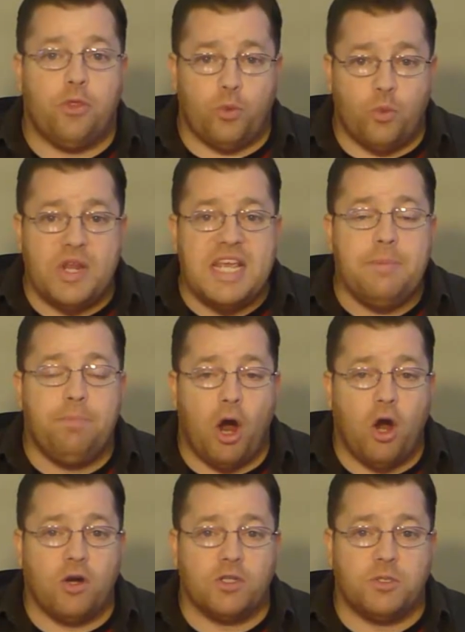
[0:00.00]
3
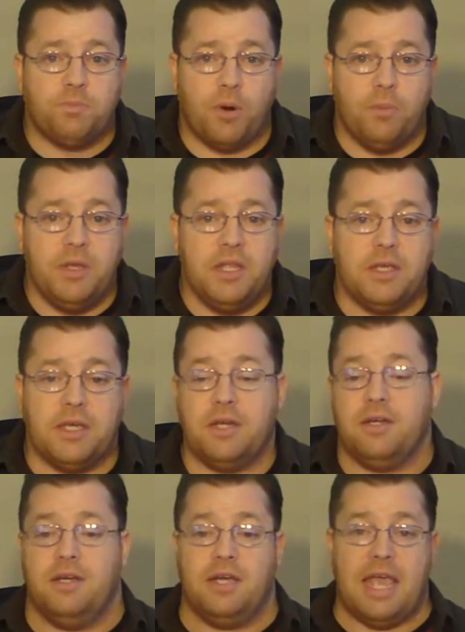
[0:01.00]
parts per million.